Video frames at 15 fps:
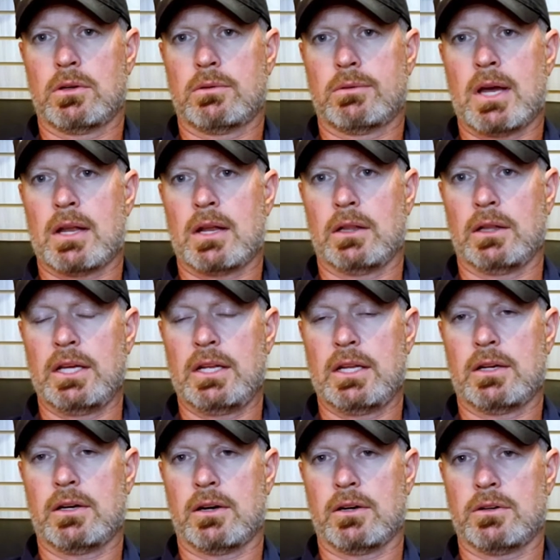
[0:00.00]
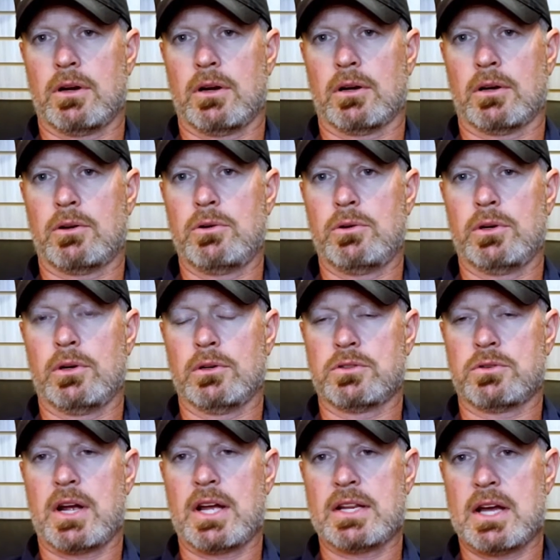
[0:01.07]
kind of lead in or kudos
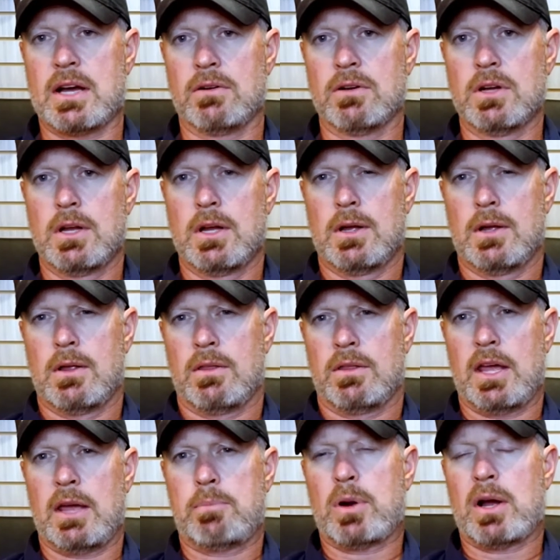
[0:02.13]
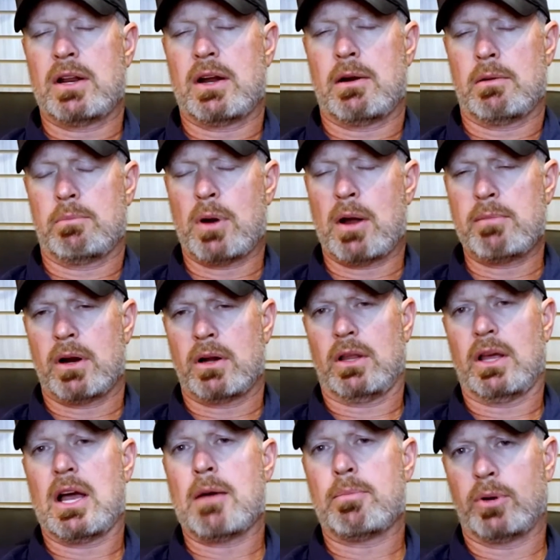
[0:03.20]
right now. They
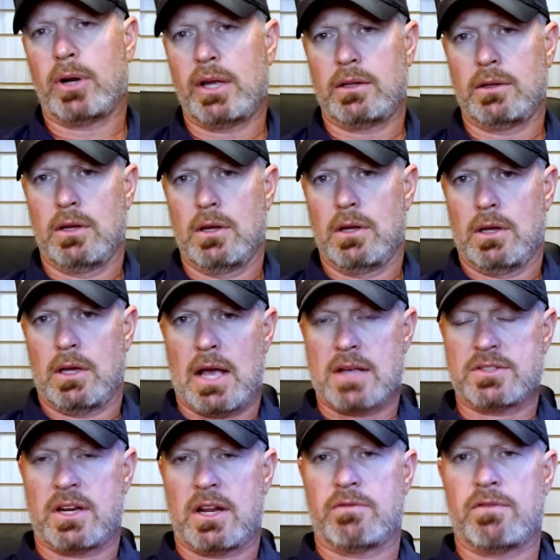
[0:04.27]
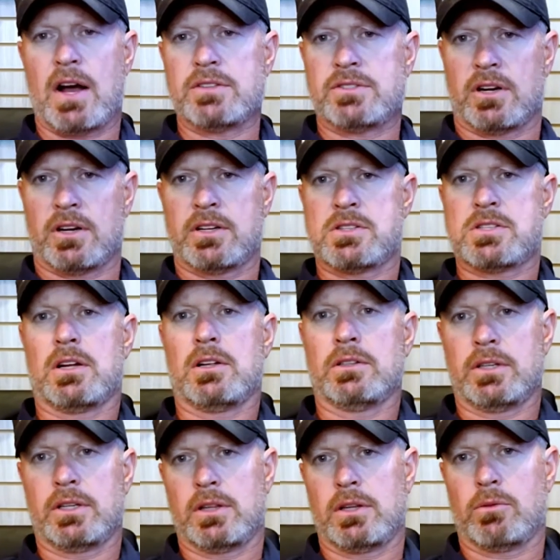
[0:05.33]
primarily operate as an advisor and
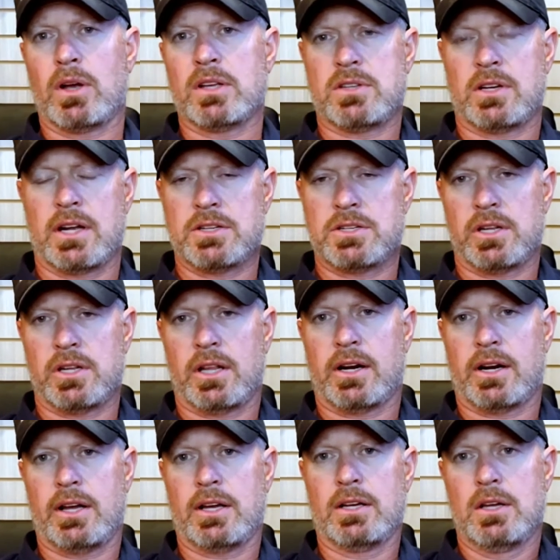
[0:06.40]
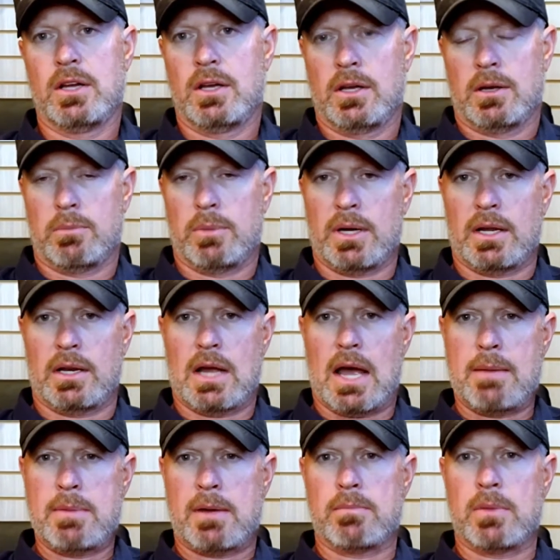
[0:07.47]
consultant in the residential area, but I
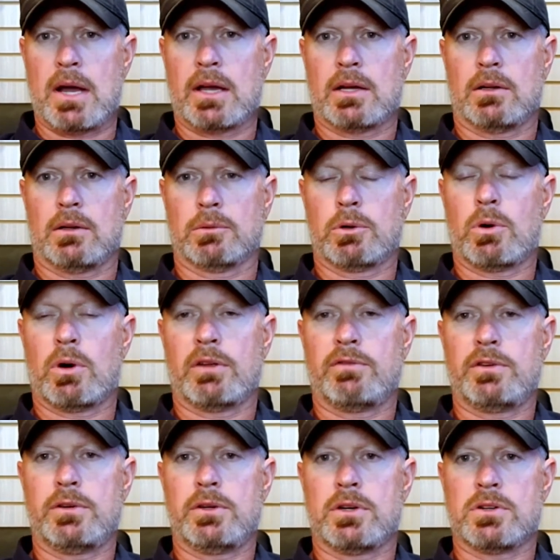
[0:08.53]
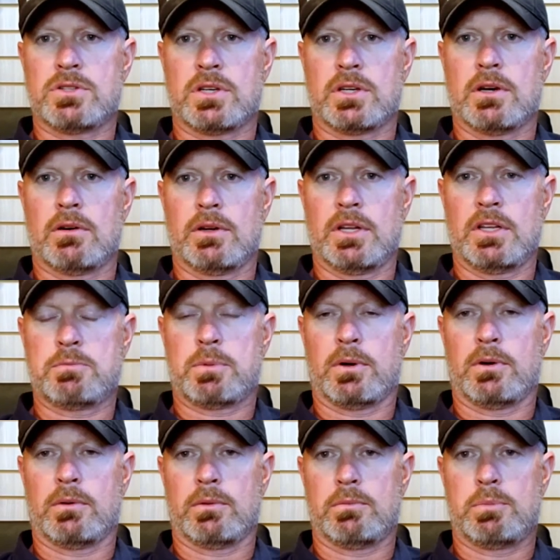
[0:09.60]
met Michael quite a few years ago, and he's
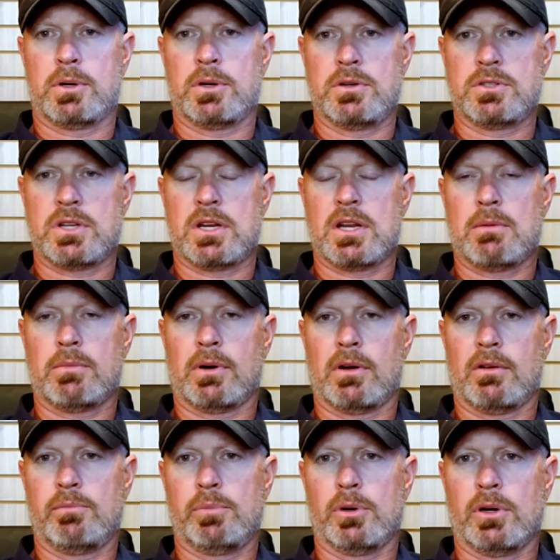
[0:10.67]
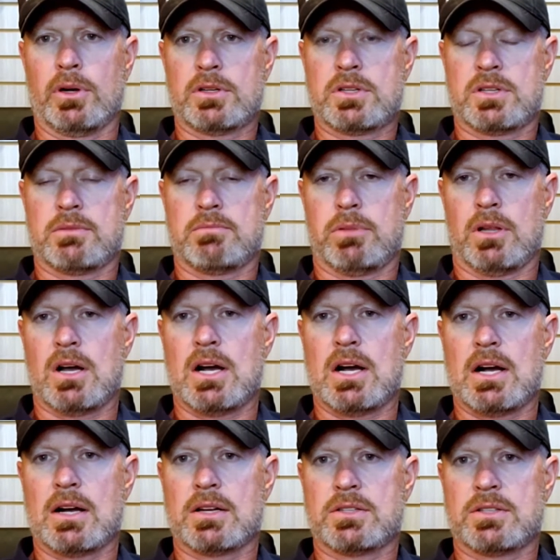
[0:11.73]
produced a number of books and
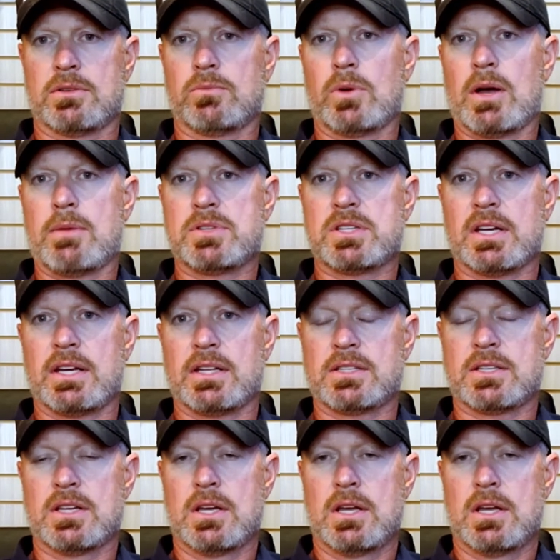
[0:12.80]
blogs and websites.